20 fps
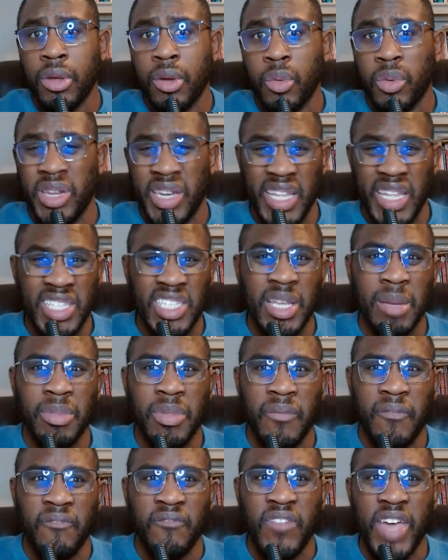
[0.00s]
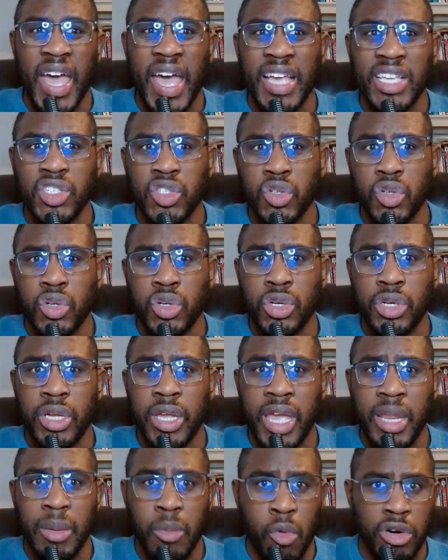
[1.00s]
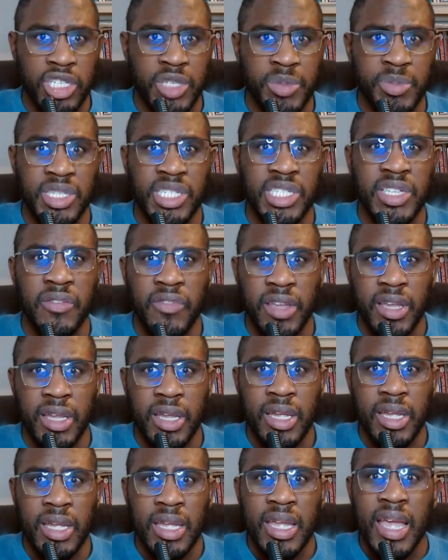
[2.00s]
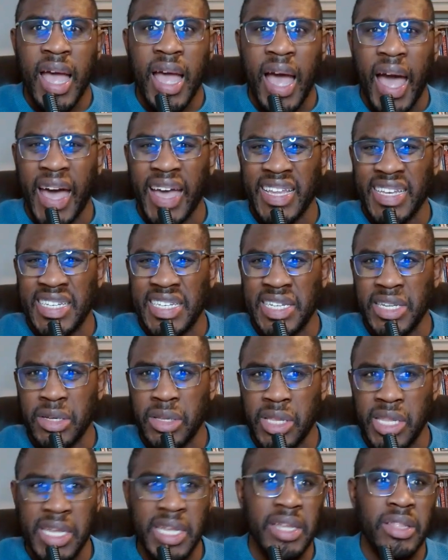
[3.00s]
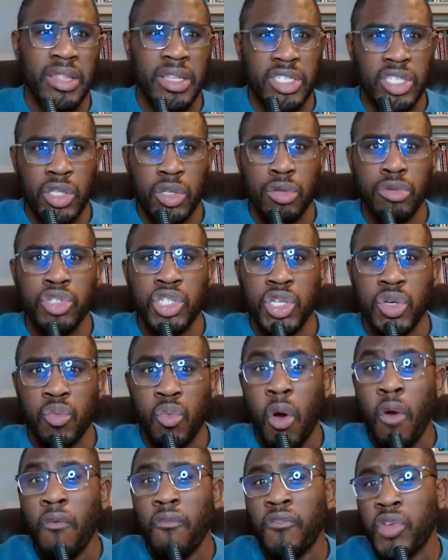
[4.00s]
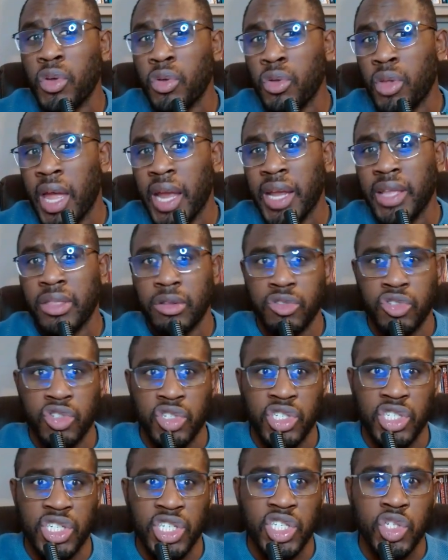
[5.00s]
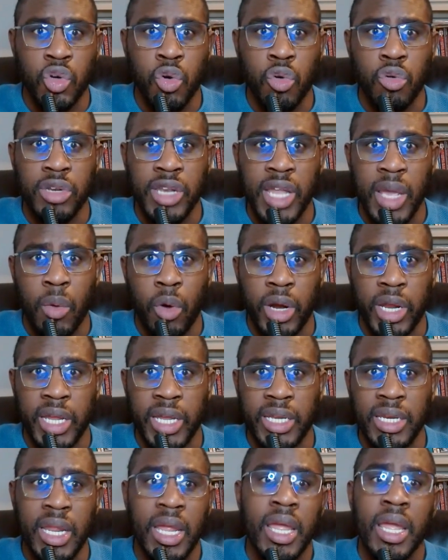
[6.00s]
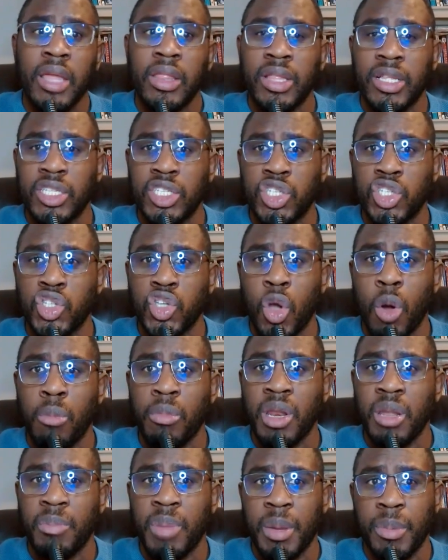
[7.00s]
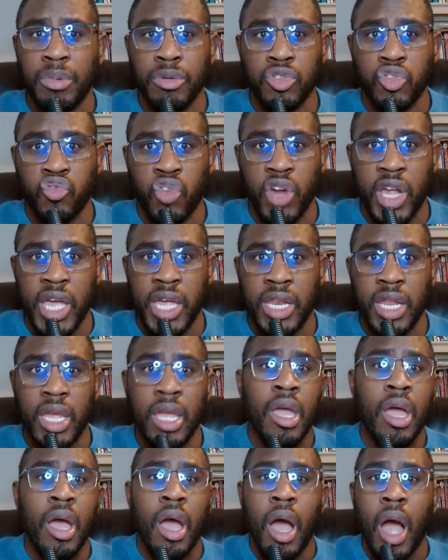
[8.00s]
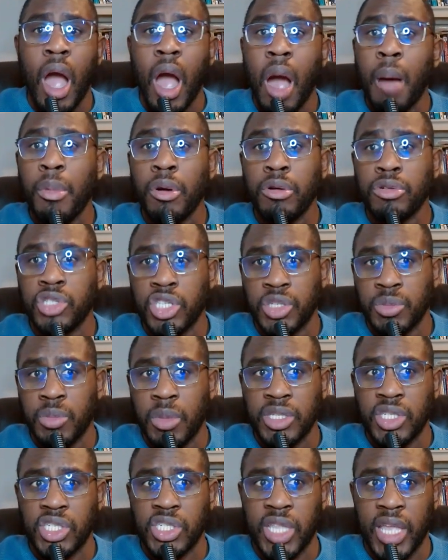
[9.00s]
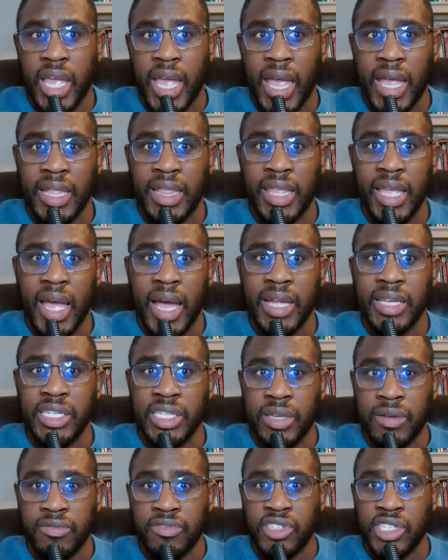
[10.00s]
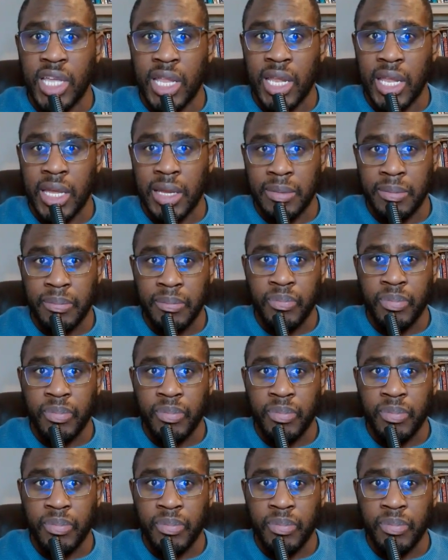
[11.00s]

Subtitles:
You need something faster and more specific. Ideally, the solution won't feel like the traditional networking that so many people dread almost as much as they hate the idea of selling.